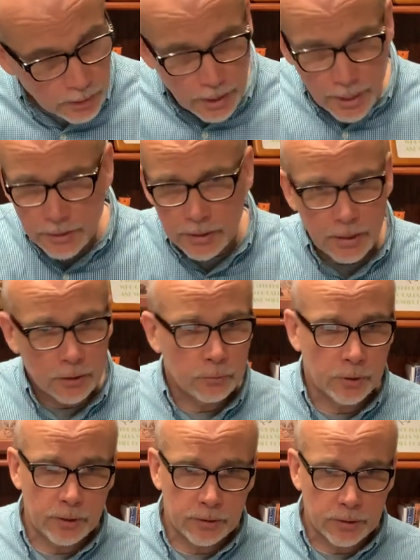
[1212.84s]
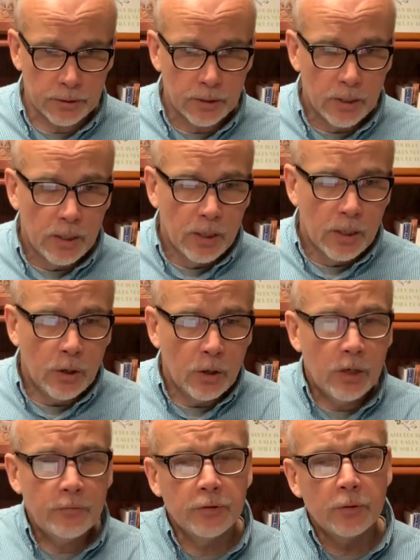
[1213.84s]
God can handle anything. How
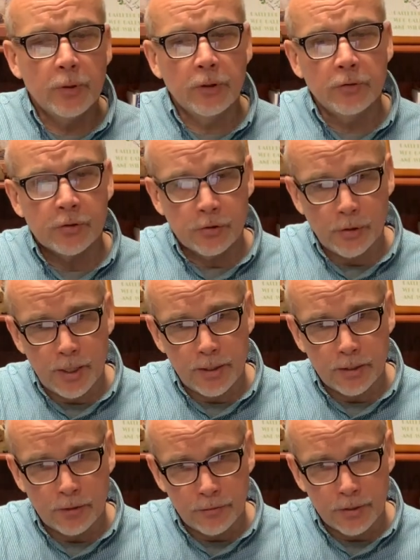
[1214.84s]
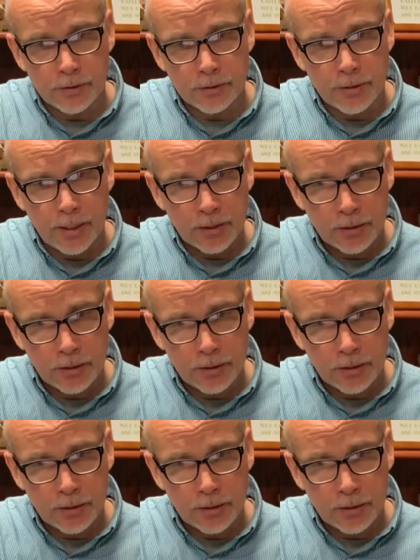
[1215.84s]
often do we lose sight of this and